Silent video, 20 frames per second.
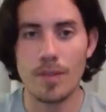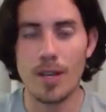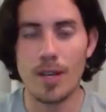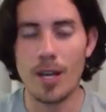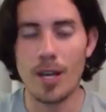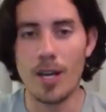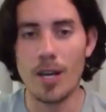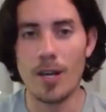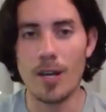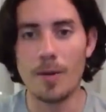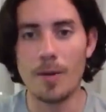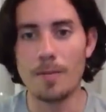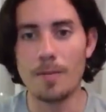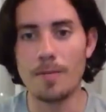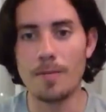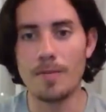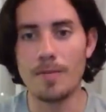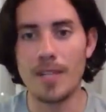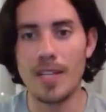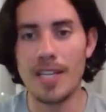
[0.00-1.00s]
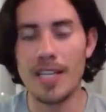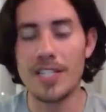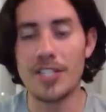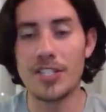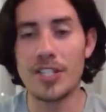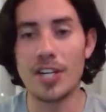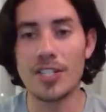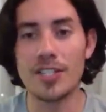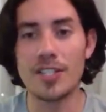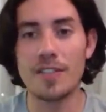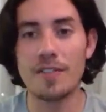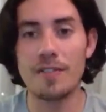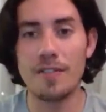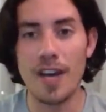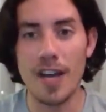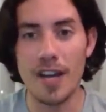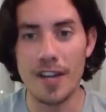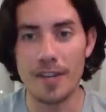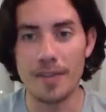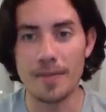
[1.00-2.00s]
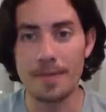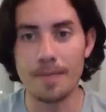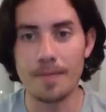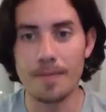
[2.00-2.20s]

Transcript: it starts the fire.